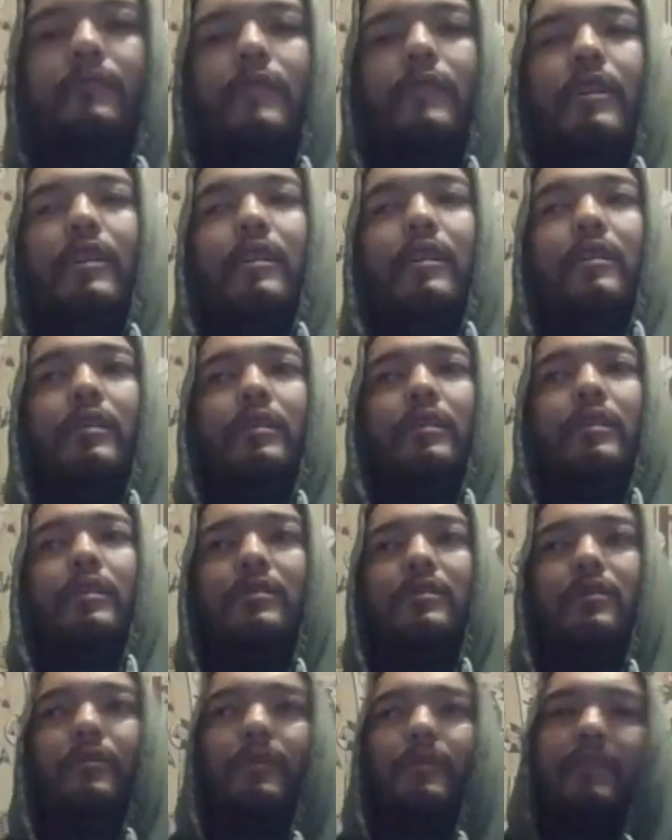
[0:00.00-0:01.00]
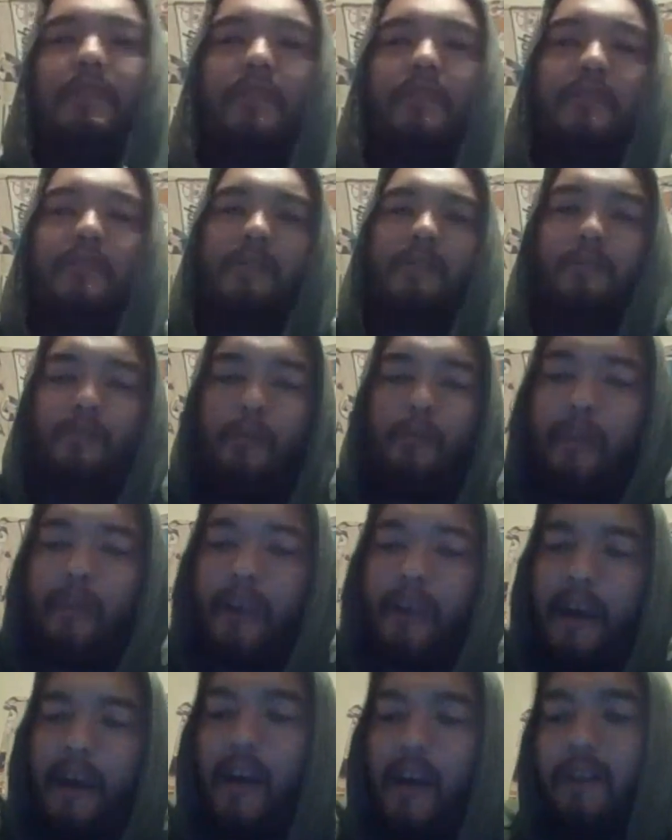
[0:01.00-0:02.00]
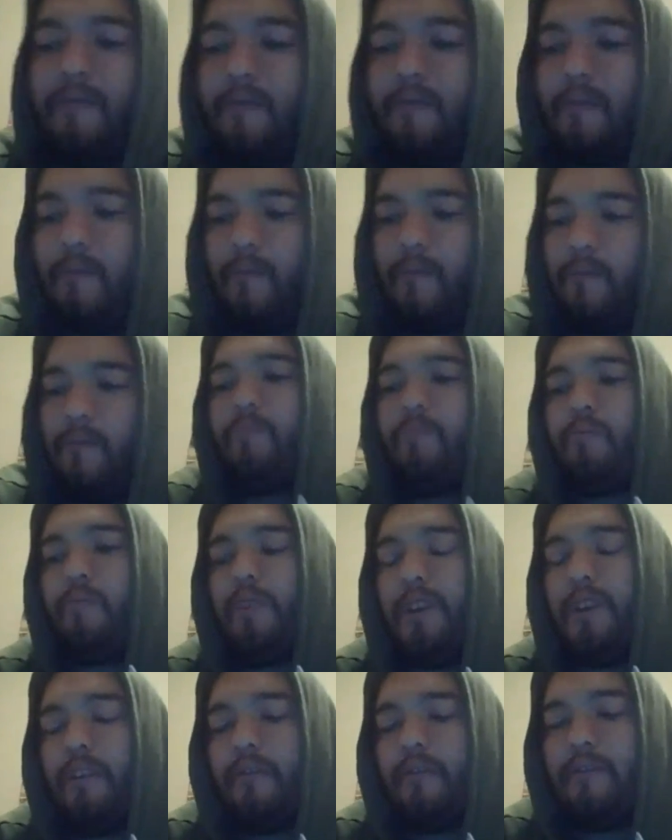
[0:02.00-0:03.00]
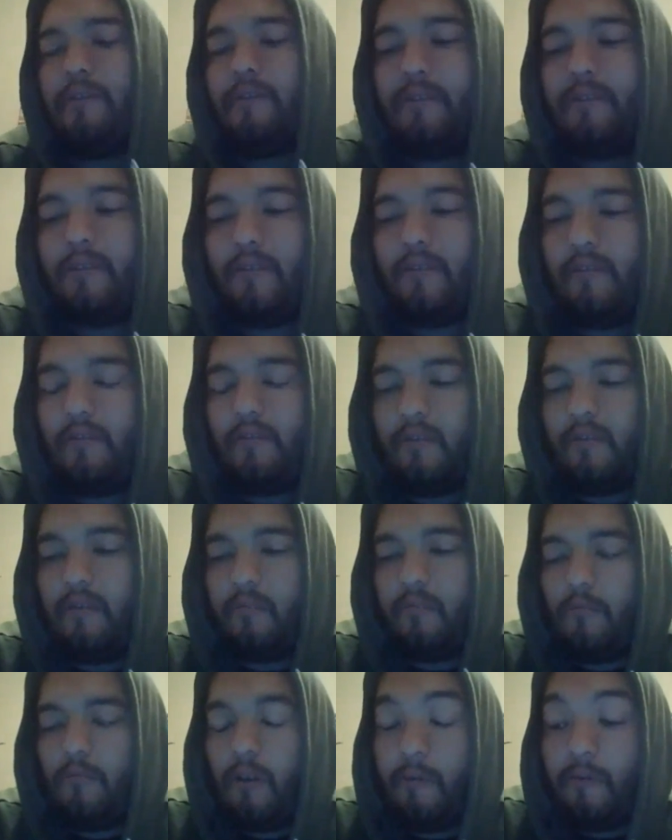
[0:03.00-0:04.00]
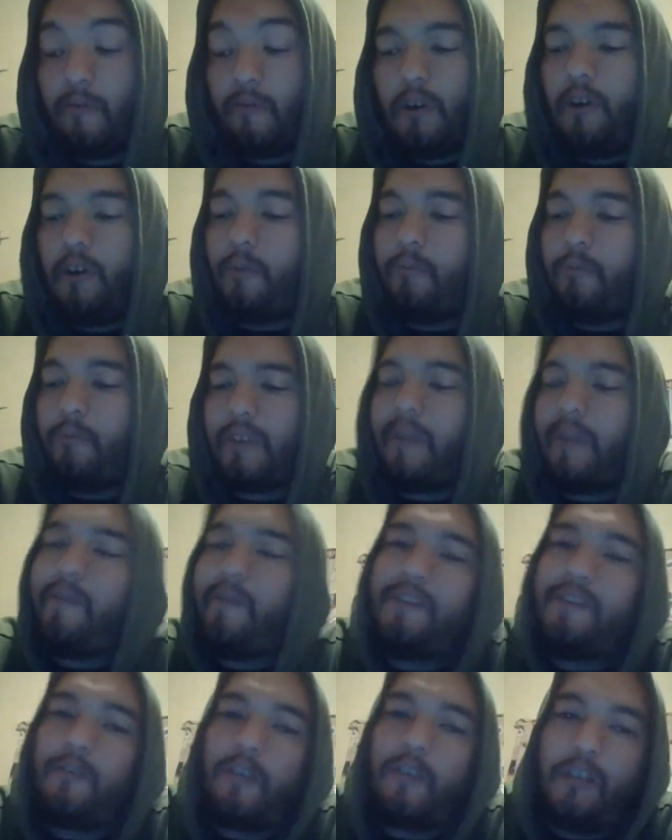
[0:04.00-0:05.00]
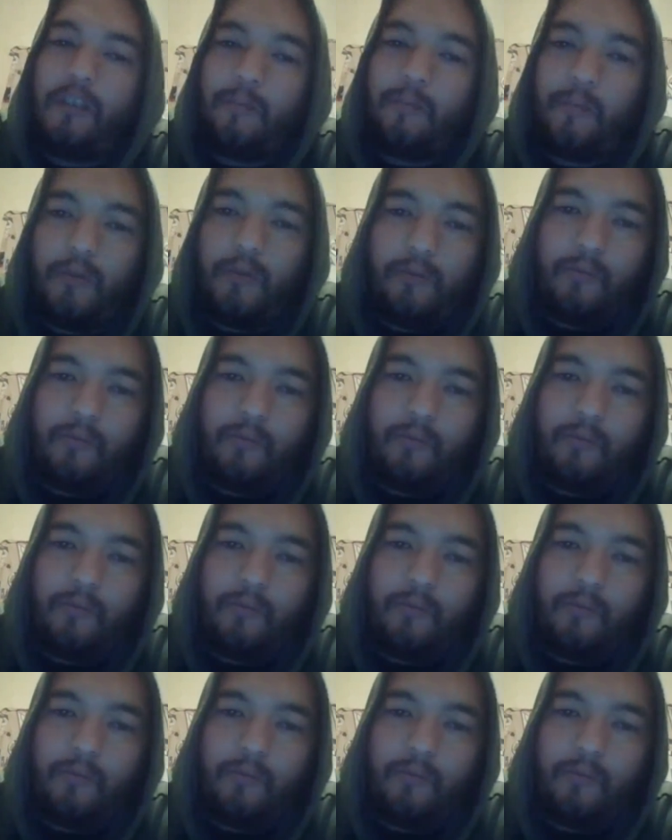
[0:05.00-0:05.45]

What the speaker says: Yeah. So what we have, and it's confirmed at Wrestling Kingdom